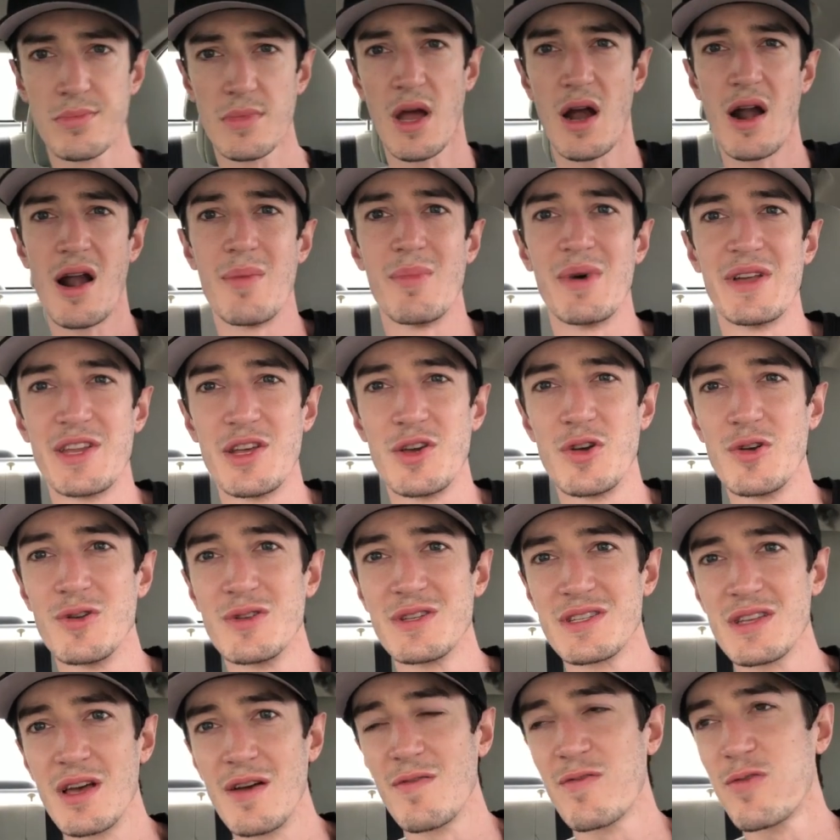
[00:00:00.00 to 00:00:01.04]
All right, my
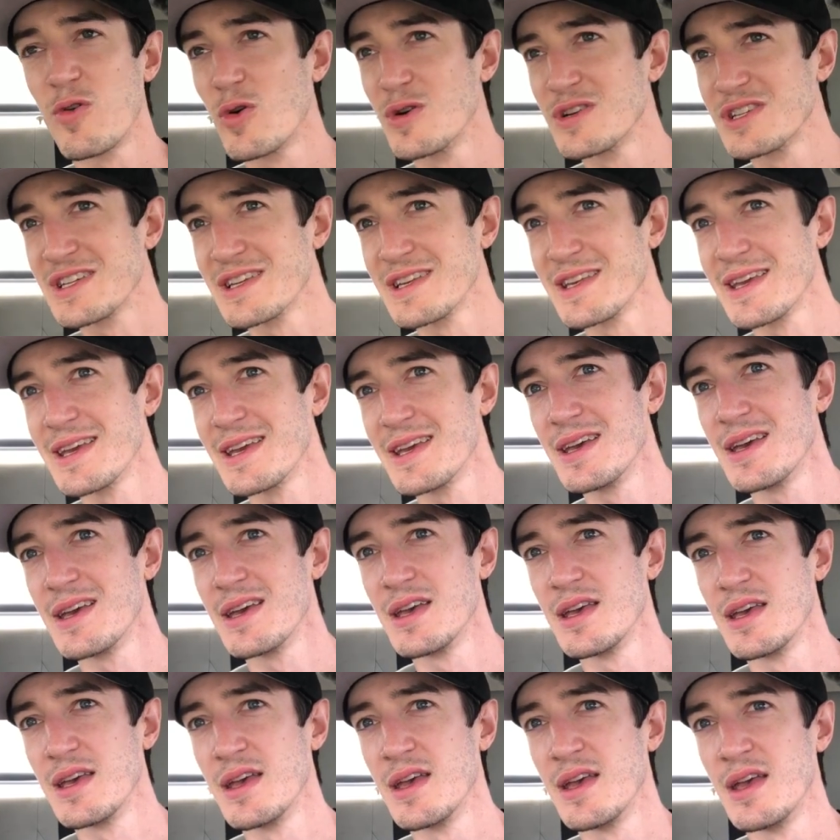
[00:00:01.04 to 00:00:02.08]
dudes, unfortunately,
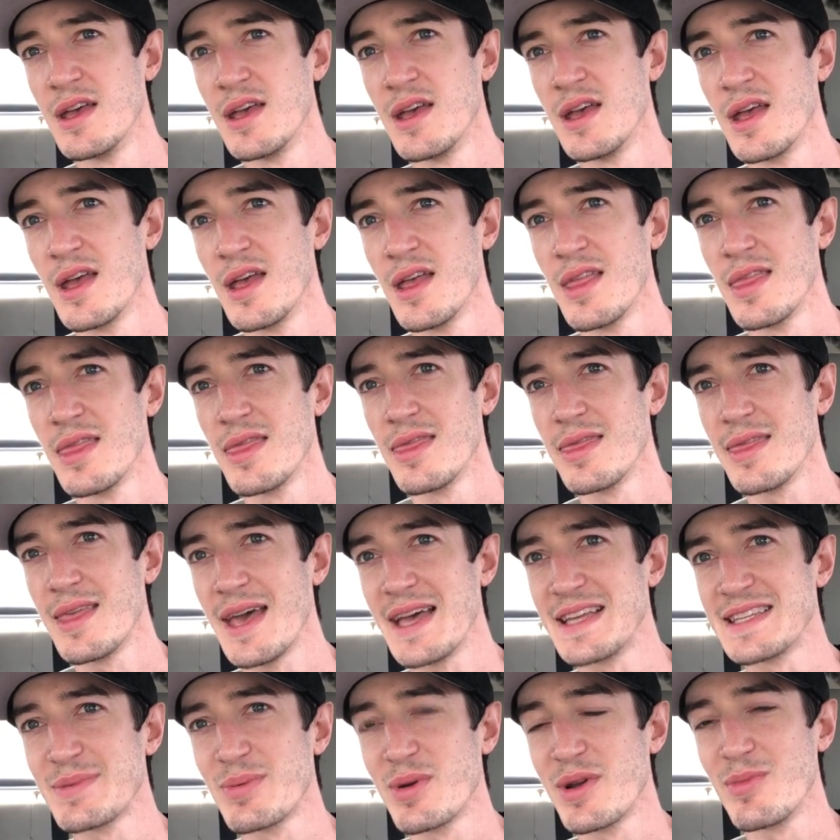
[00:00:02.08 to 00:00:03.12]

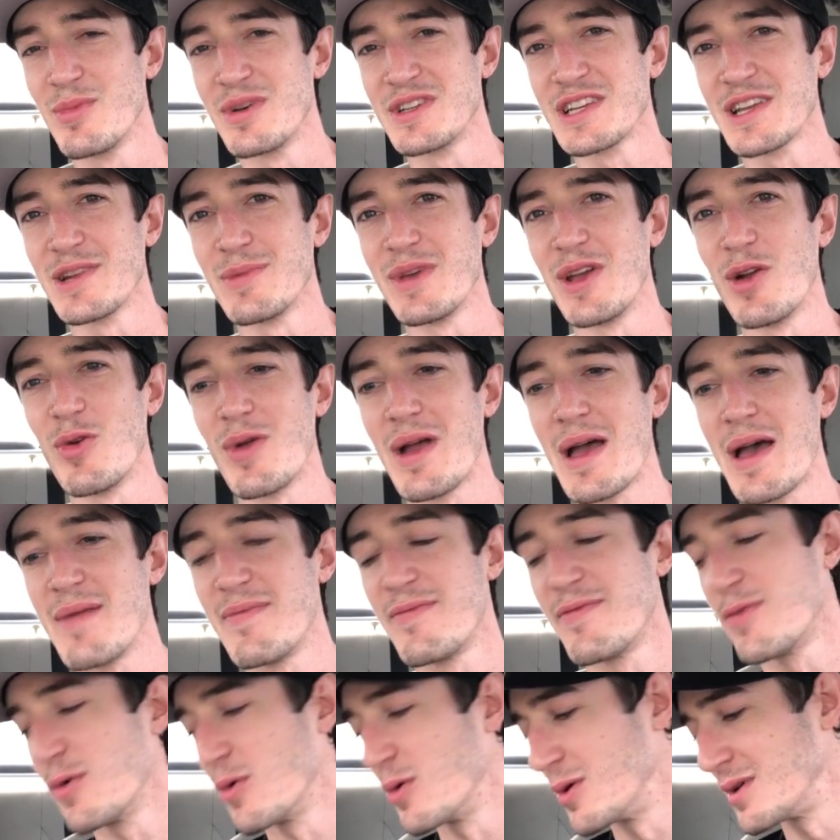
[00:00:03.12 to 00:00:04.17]
that's pretty much gonna be a wrap
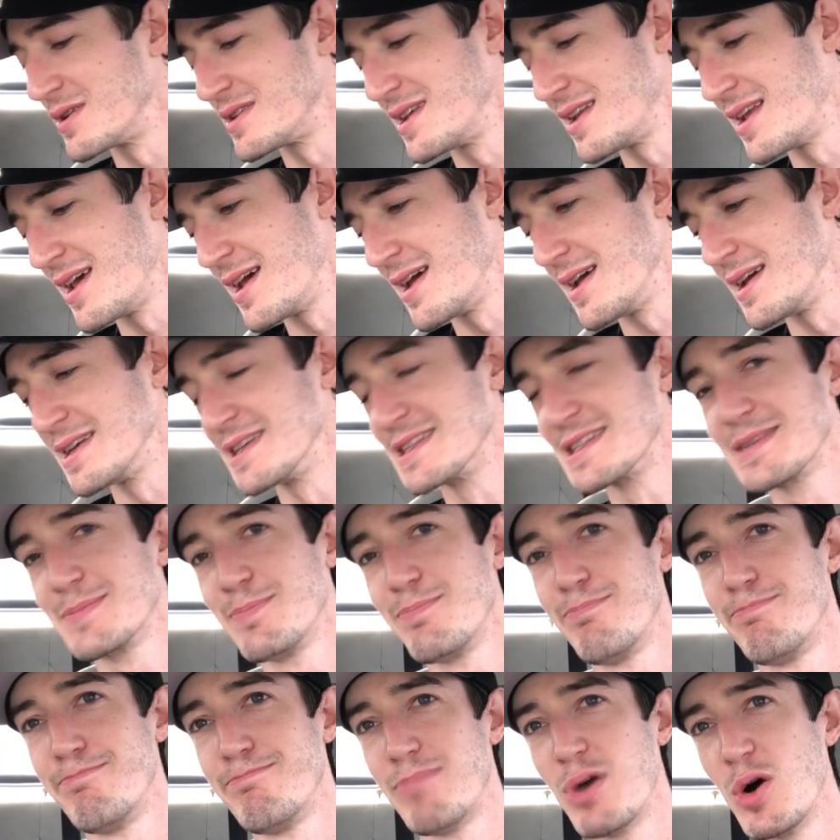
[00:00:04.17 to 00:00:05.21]
for today's
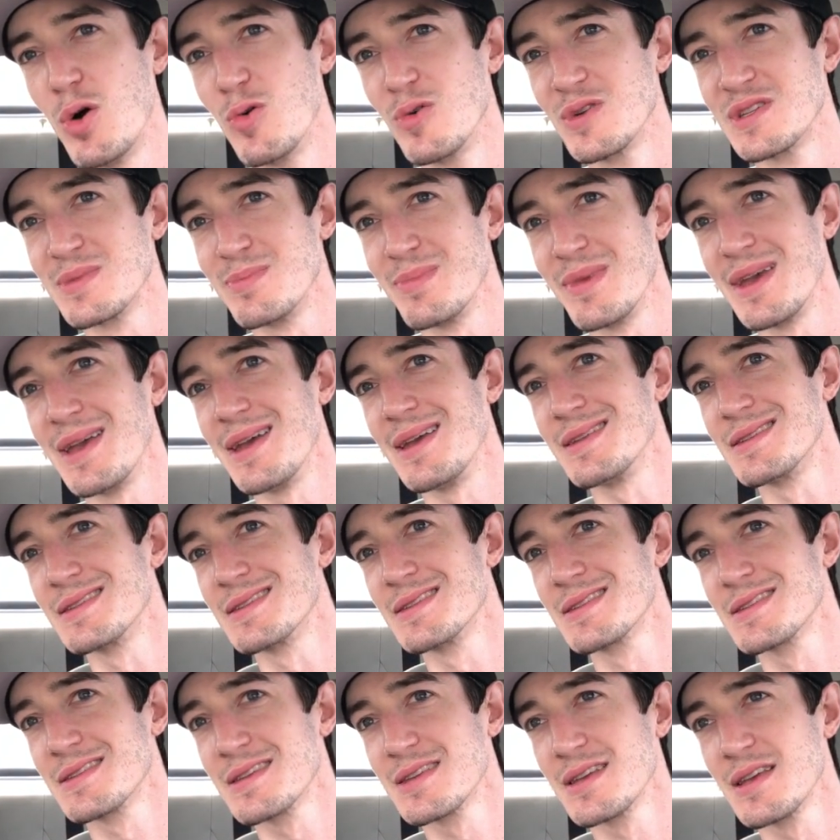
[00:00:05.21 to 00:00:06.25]

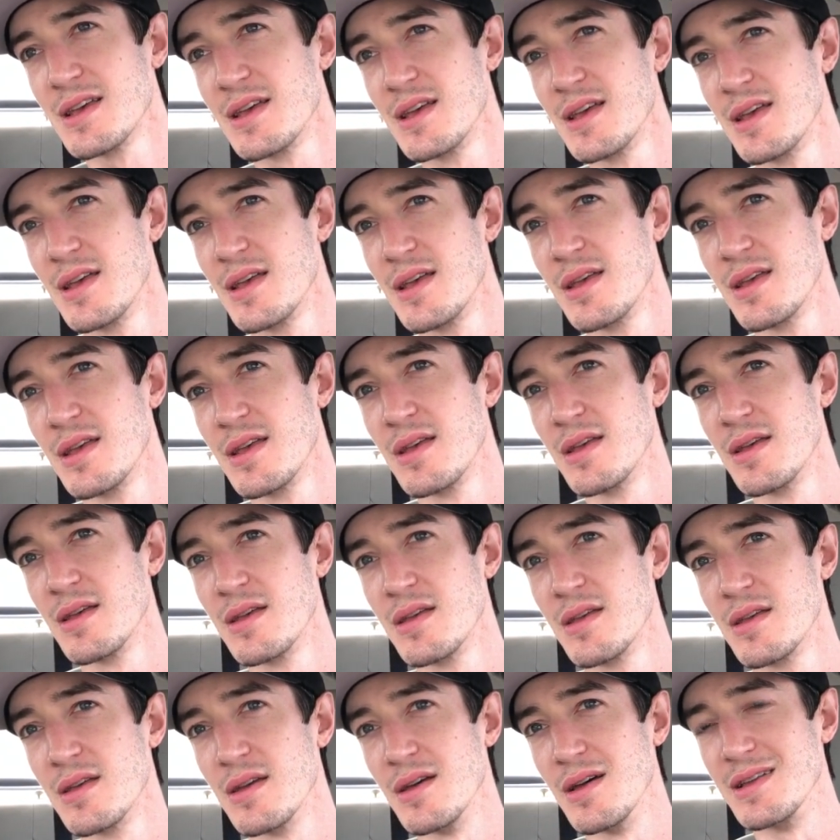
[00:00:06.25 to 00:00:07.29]
Postmates
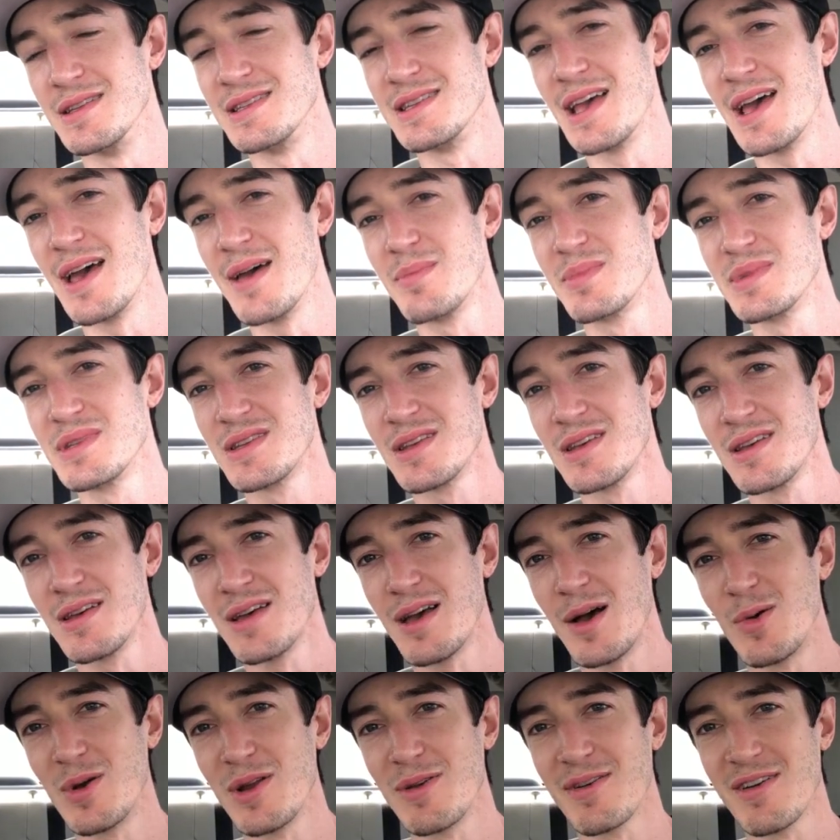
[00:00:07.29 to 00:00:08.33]
attempt.
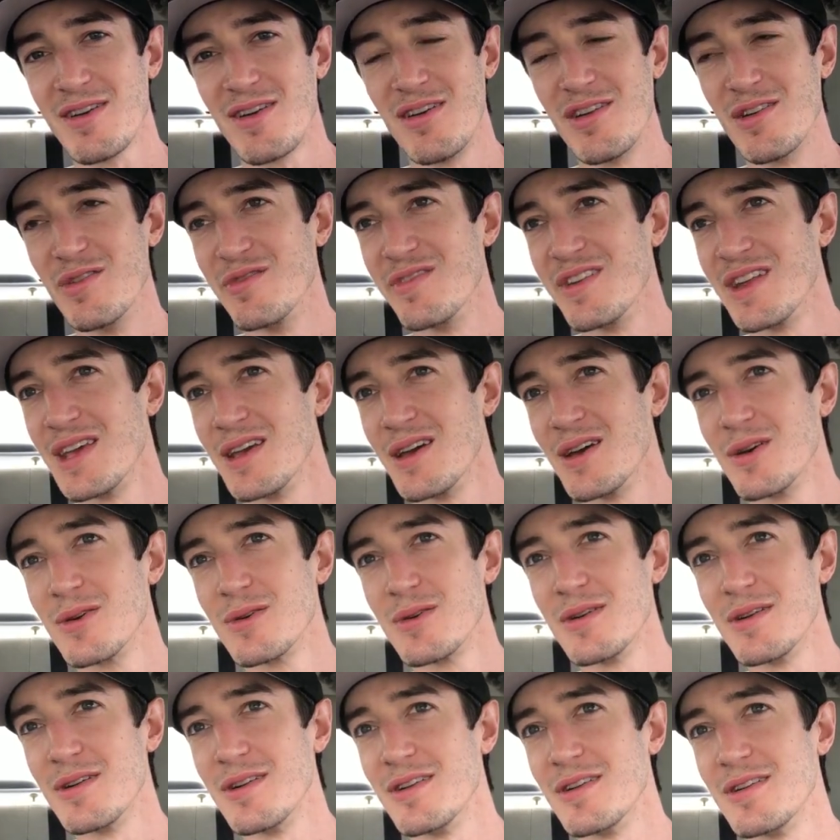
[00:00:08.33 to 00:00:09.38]
I won't even call it a video,
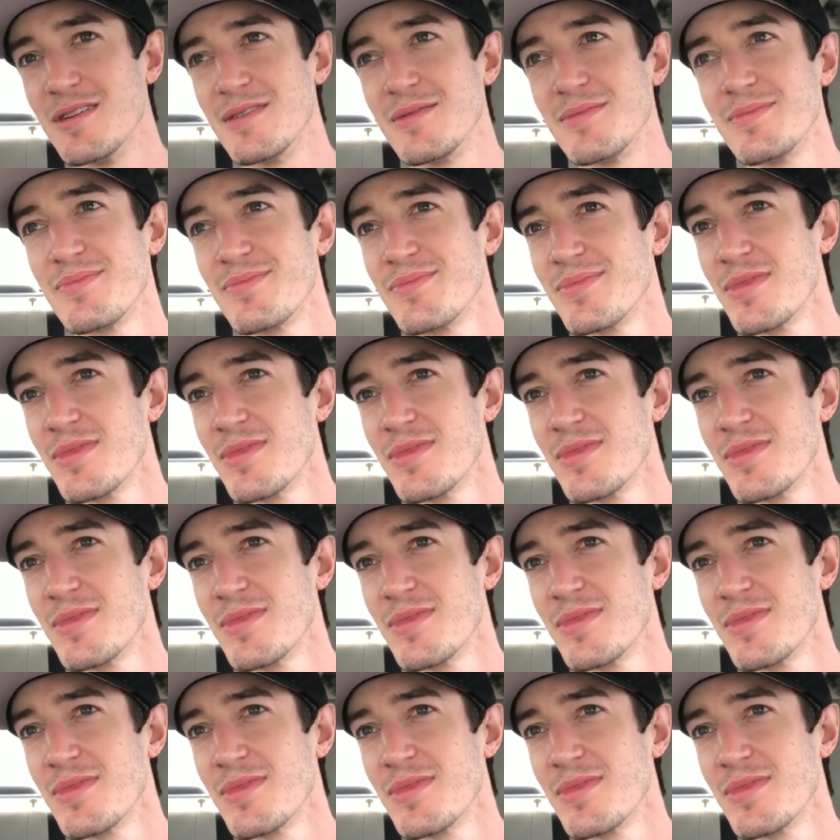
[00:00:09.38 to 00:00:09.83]
or